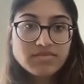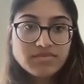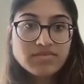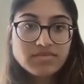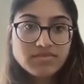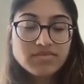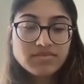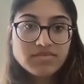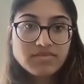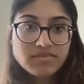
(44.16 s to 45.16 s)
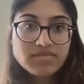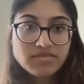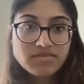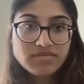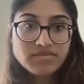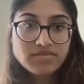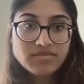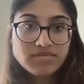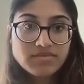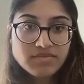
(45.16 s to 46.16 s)

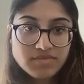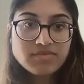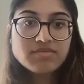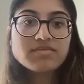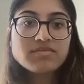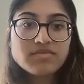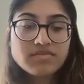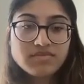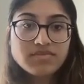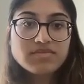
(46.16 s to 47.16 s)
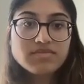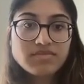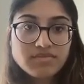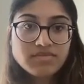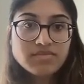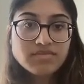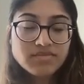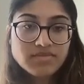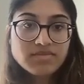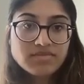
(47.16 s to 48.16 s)

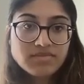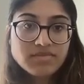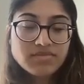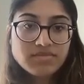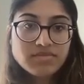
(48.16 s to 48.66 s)
This person isn't speaking.